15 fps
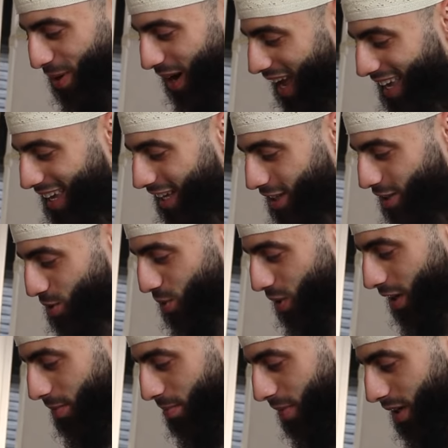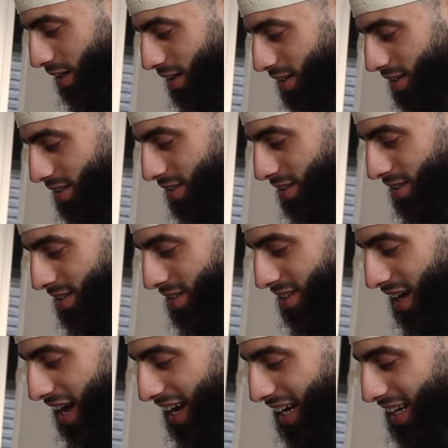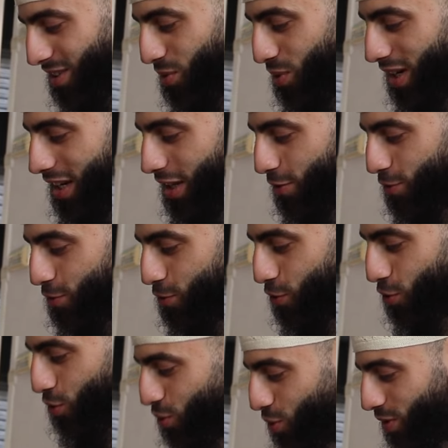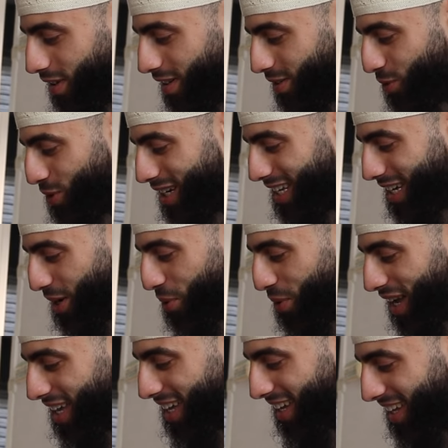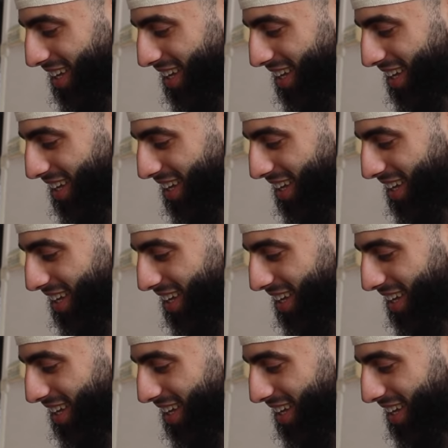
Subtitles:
but I can't do that, man. I get really full, really quick.